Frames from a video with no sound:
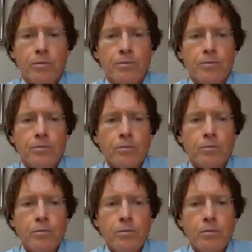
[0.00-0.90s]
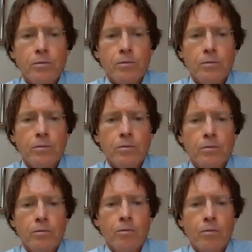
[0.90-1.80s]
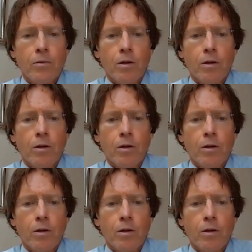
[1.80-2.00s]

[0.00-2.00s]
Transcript: Nobody speaks.